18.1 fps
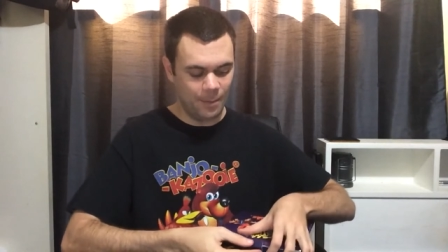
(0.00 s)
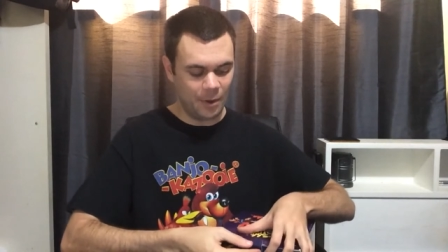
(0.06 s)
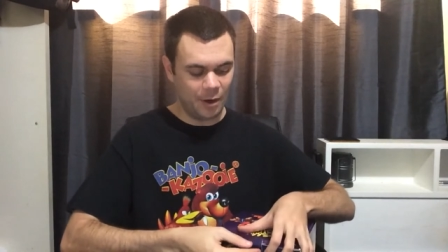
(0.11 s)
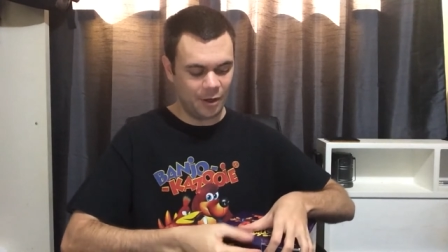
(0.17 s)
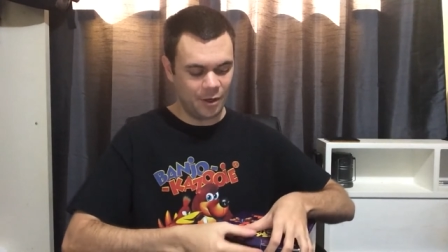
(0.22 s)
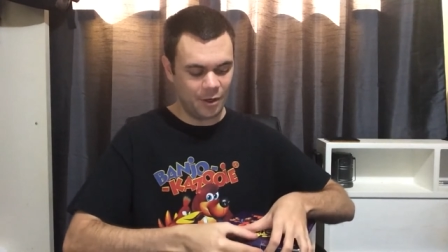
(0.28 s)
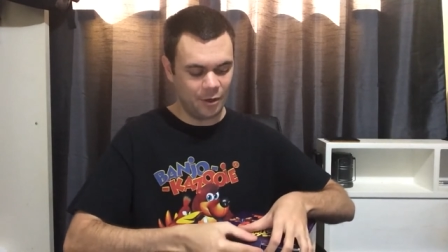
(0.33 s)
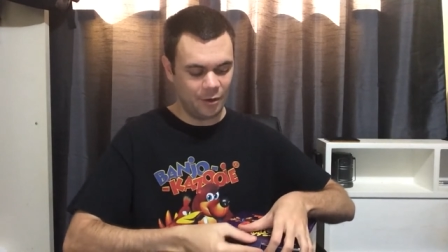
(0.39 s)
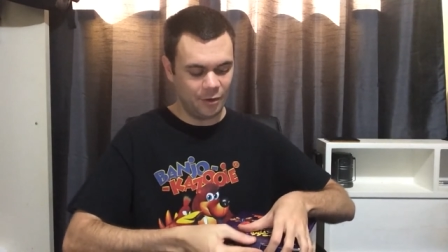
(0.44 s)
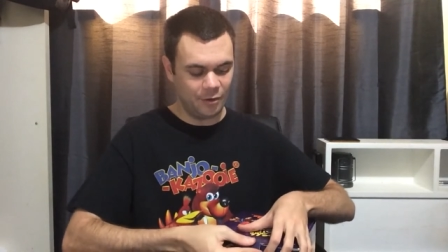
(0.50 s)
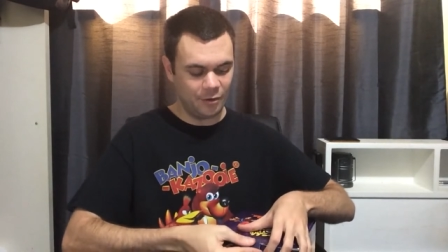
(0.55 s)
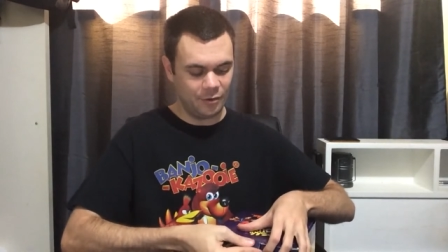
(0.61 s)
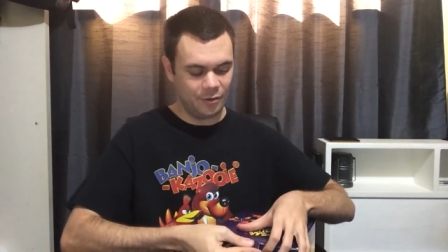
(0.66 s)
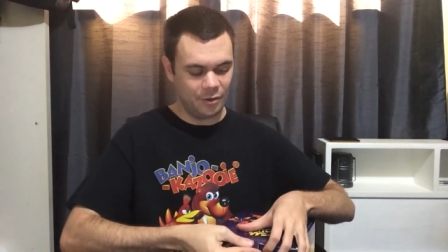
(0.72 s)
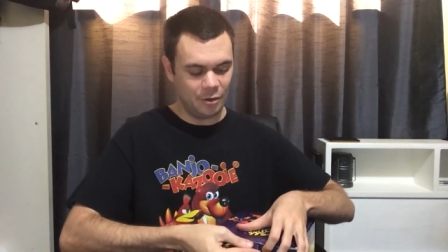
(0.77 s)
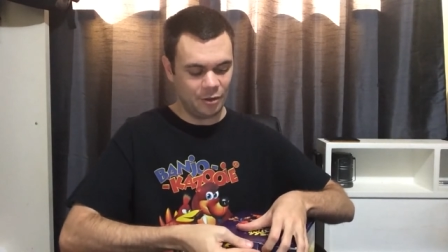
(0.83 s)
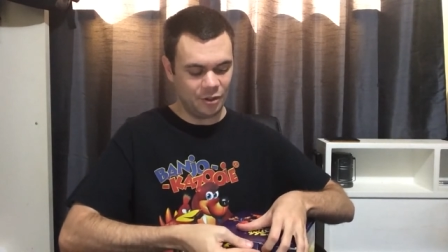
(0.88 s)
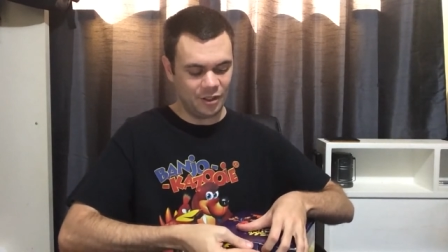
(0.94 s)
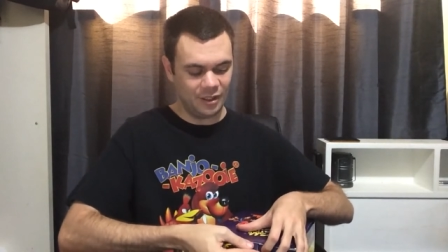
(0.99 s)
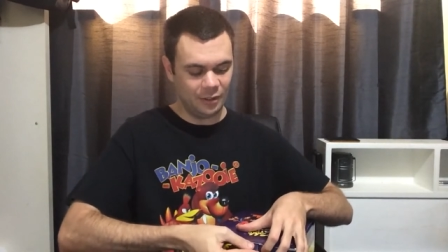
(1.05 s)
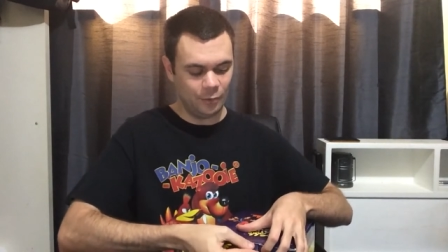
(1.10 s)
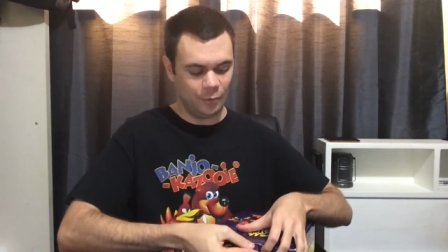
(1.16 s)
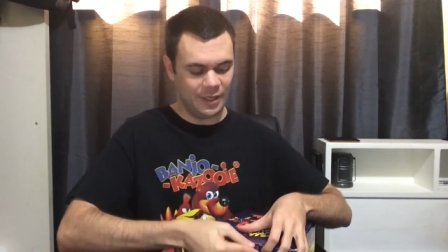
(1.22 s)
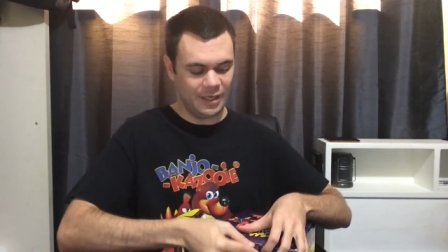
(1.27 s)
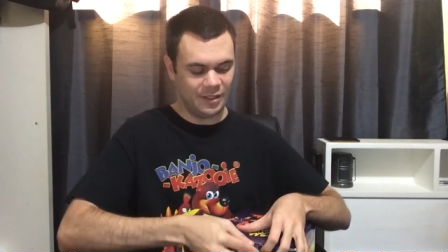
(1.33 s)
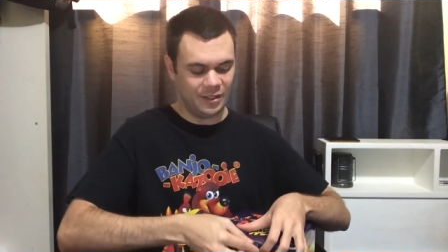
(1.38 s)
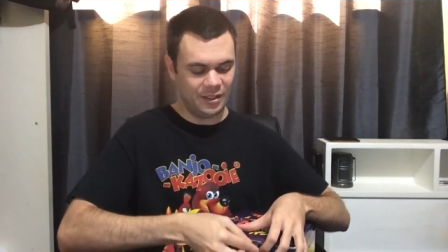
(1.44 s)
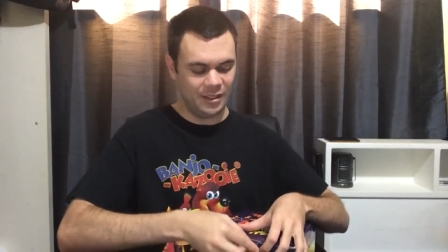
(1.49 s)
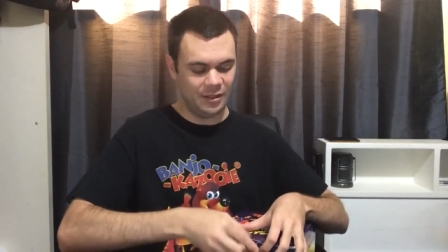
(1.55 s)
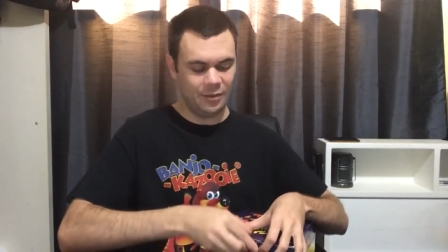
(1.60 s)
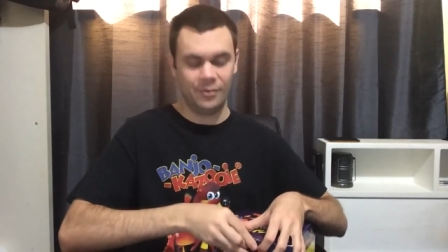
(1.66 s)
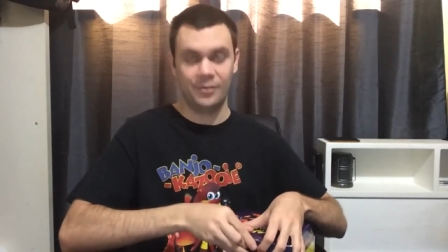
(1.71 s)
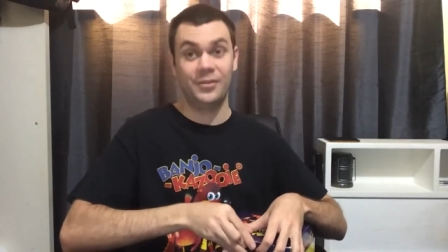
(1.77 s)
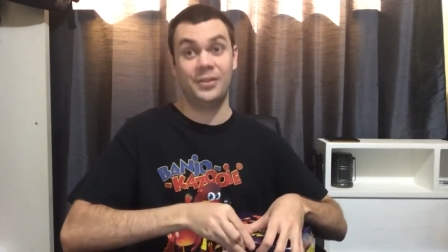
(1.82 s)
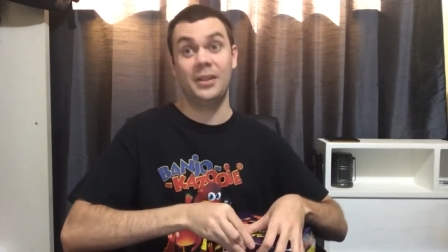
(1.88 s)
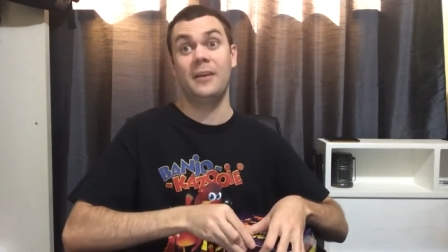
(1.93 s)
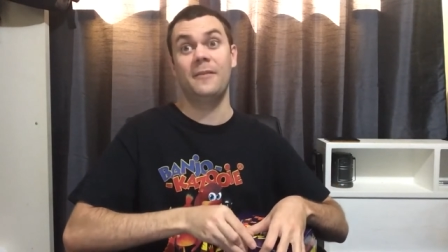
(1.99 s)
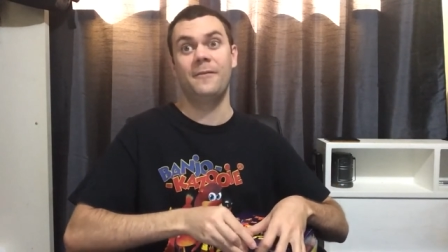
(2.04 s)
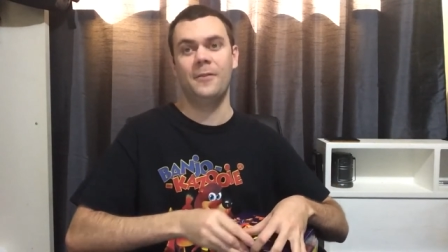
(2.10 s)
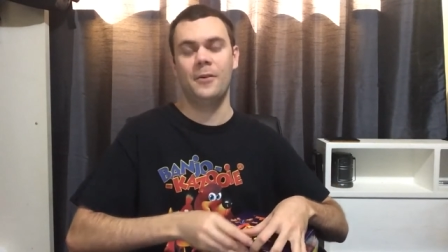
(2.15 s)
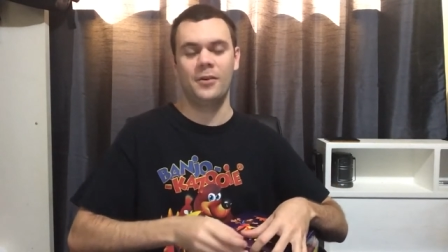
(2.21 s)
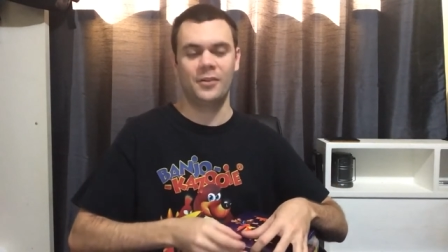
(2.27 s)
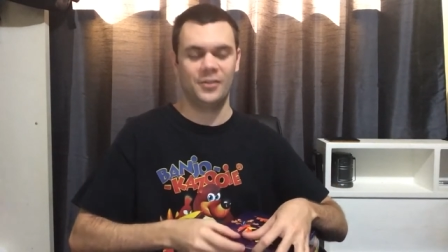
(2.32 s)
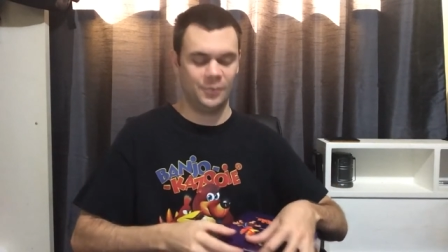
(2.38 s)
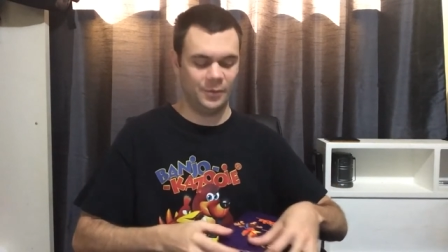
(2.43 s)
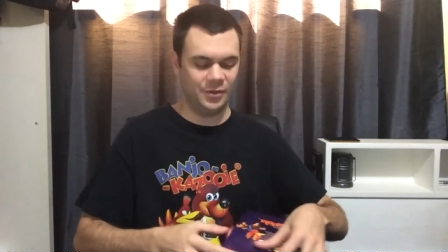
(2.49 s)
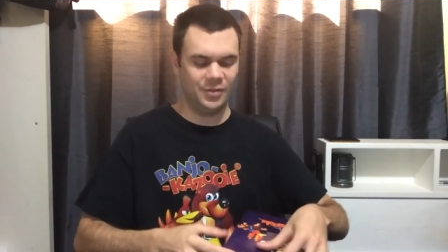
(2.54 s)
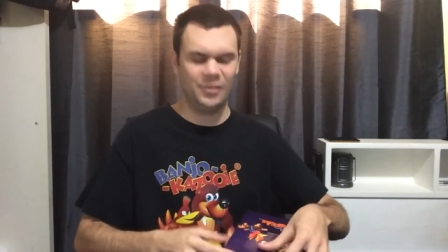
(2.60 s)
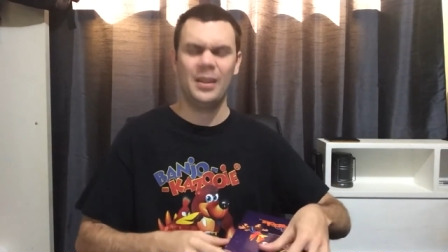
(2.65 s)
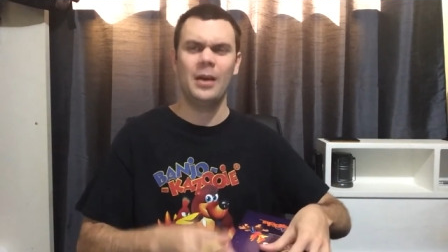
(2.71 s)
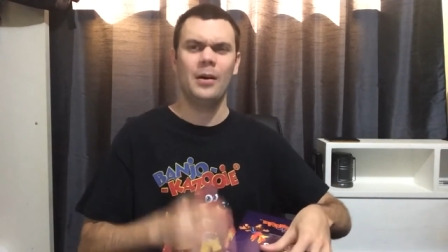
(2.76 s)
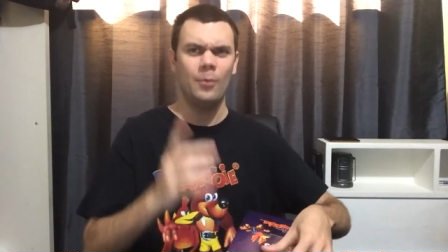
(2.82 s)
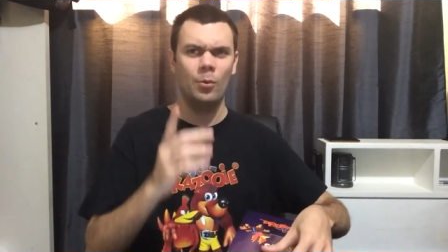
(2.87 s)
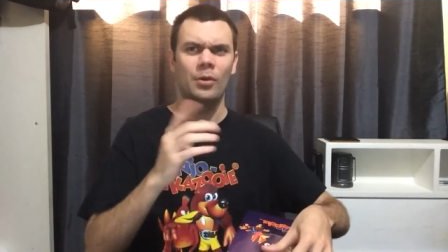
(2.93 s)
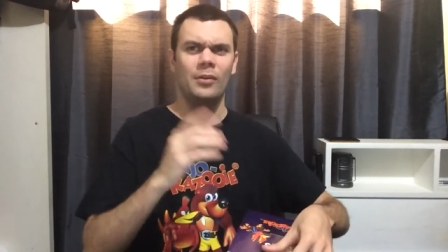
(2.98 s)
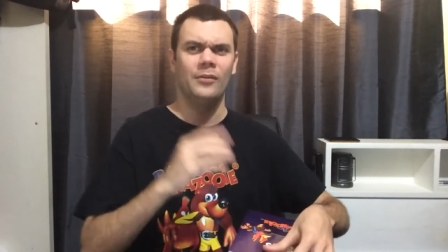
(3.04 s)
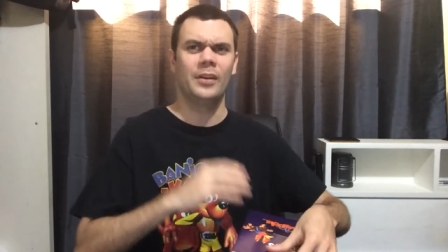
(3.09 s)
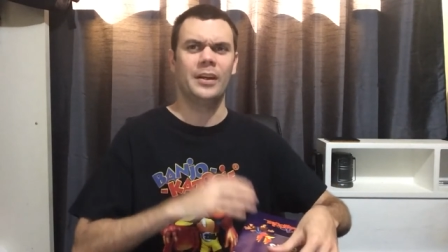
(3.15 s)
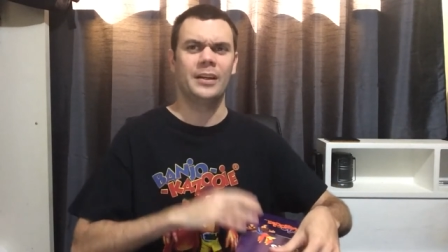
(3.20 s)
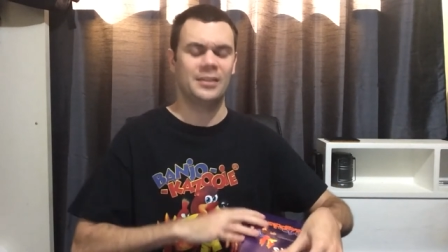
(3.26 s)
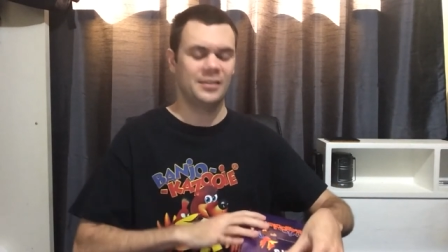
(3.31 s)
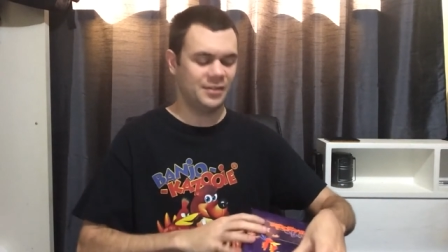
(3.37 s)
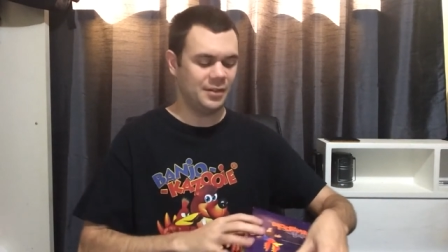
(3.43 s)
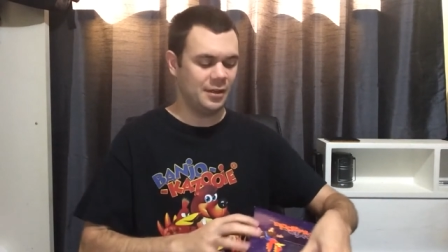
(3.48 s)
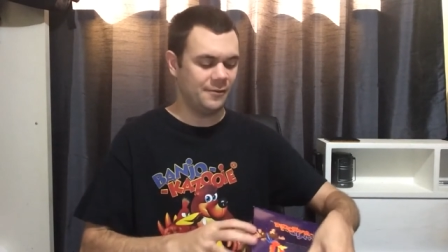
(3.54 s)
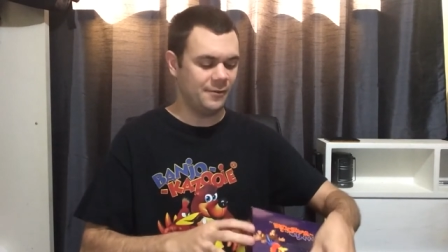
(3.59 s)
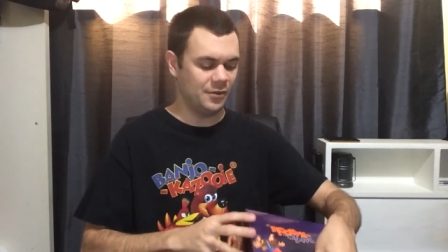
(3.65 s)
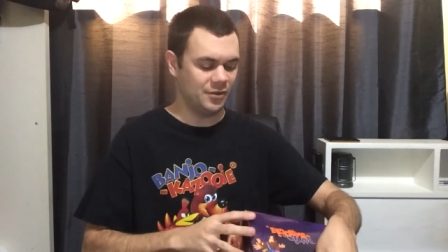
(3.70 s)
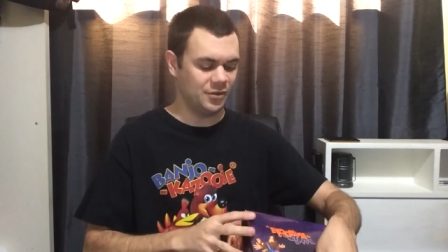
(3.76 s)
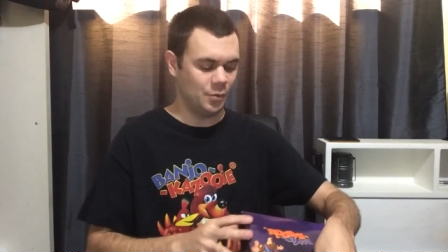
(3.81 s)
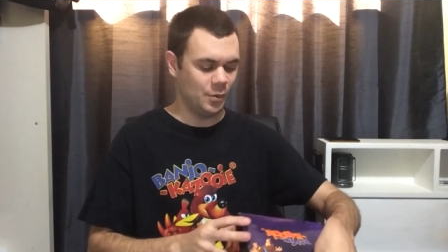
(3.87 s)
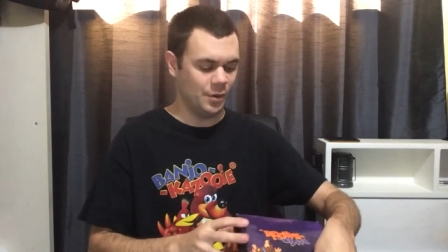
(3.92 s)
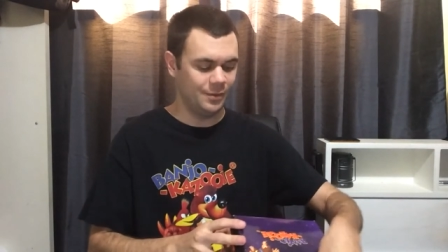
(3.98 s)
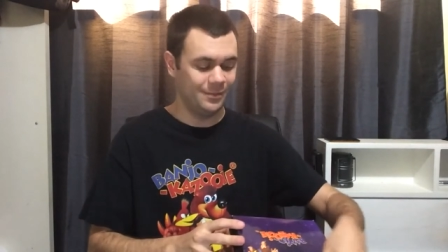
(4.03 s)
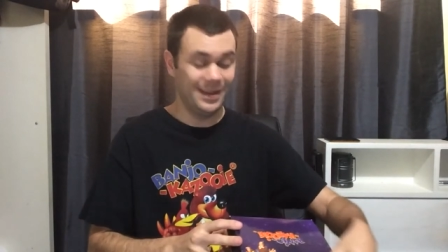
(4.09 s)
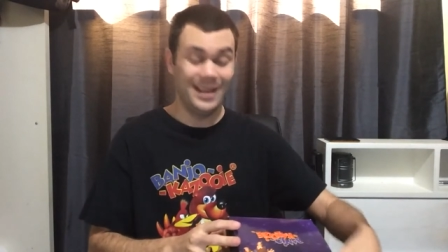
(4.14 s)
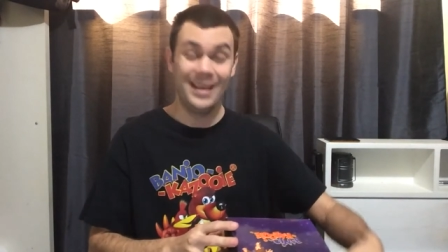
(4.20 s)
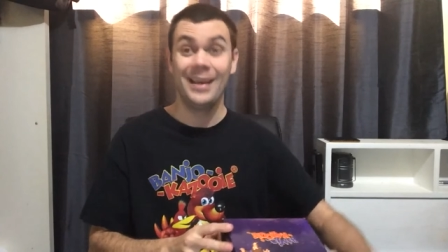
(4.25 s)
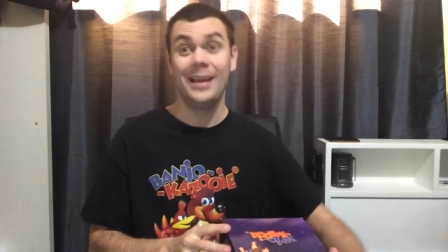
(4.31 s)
Mario, Yoshi, Luigi, or Star Fox, which I would have liked a Star Fox one.